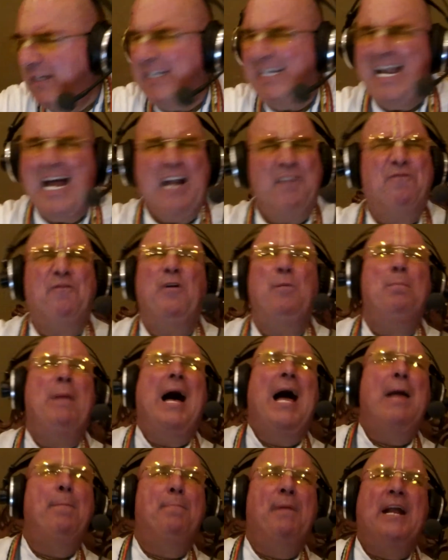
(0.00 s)
not for
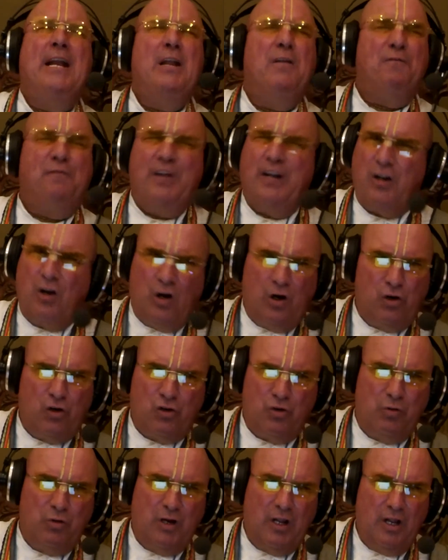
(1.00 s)
my benefit,
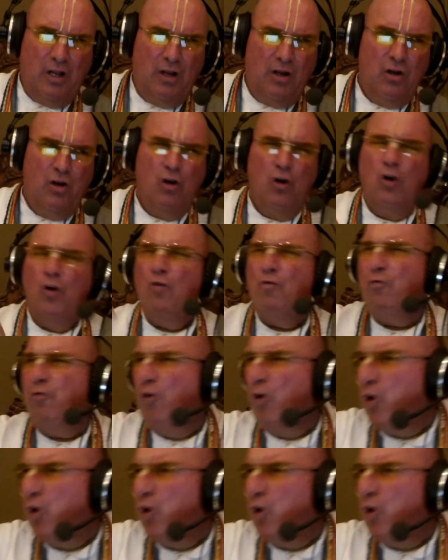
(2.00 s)
Arjuna, for